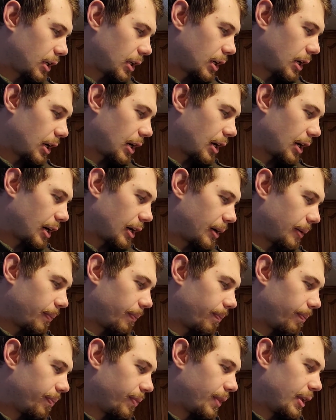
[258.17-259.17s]

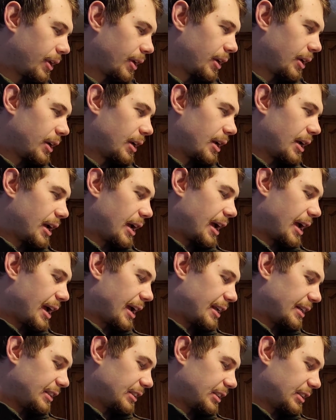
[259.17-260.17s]

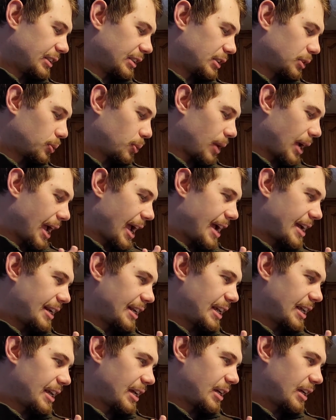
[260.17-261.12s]
And this will add,